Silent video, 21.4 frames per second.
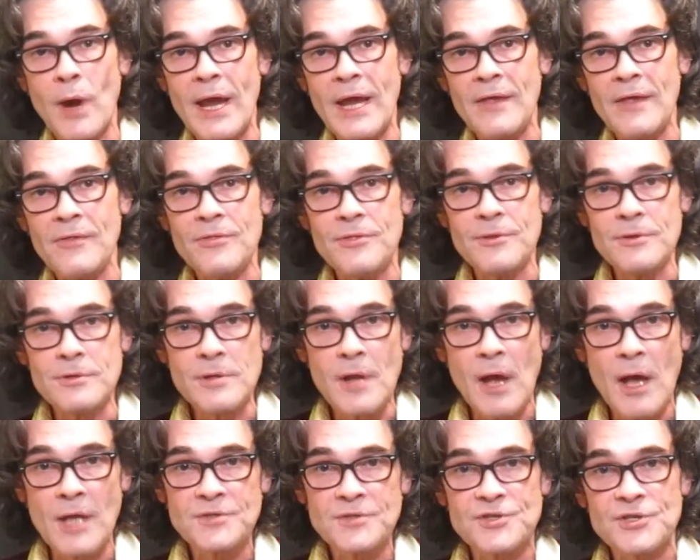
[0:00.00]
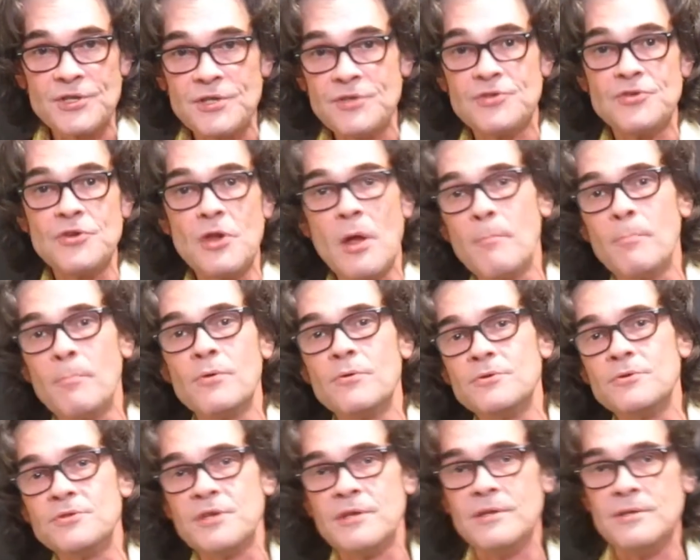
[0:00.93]
and the Nazis'
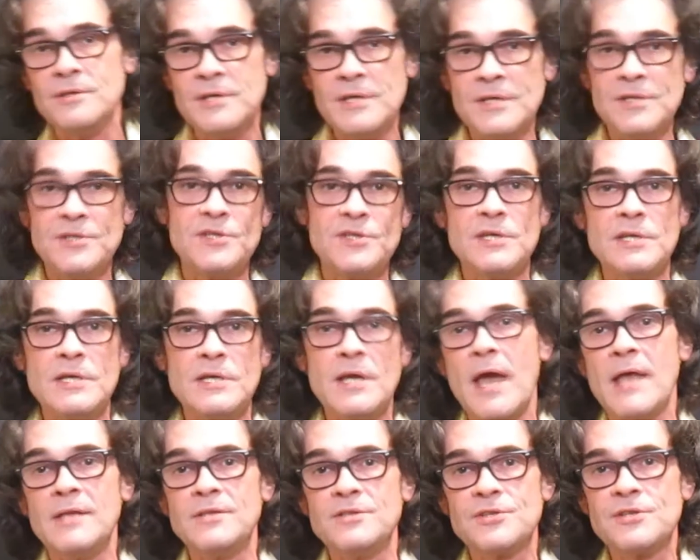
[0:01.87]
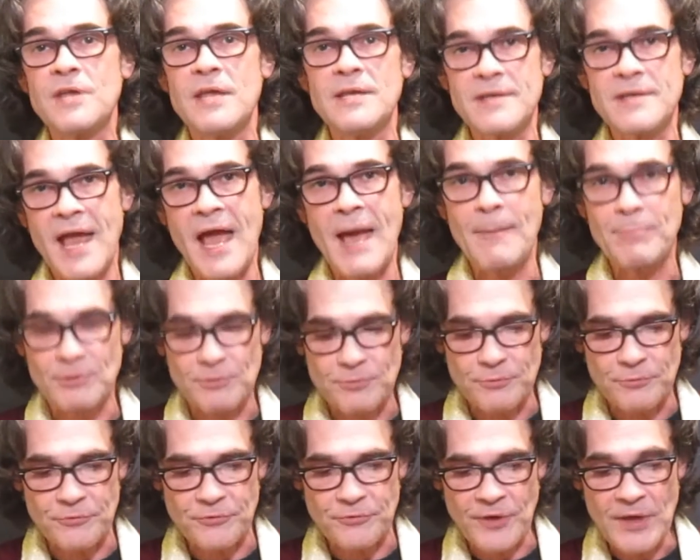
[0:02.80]
numbers in DC and state
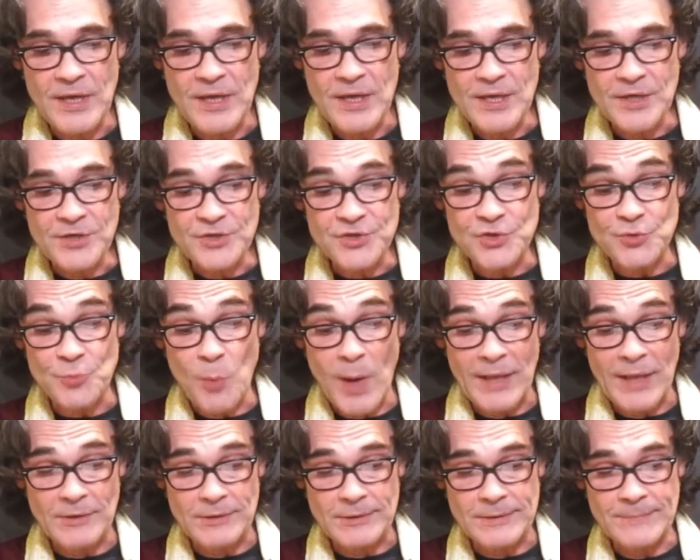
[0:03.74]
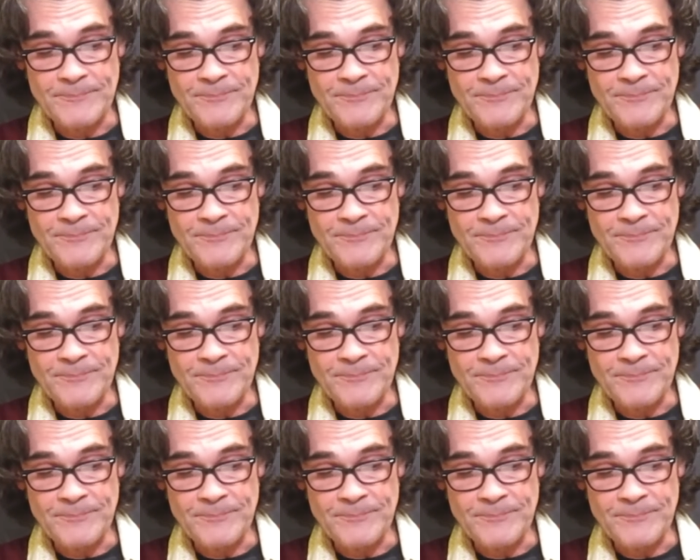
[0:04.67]
capitals swell.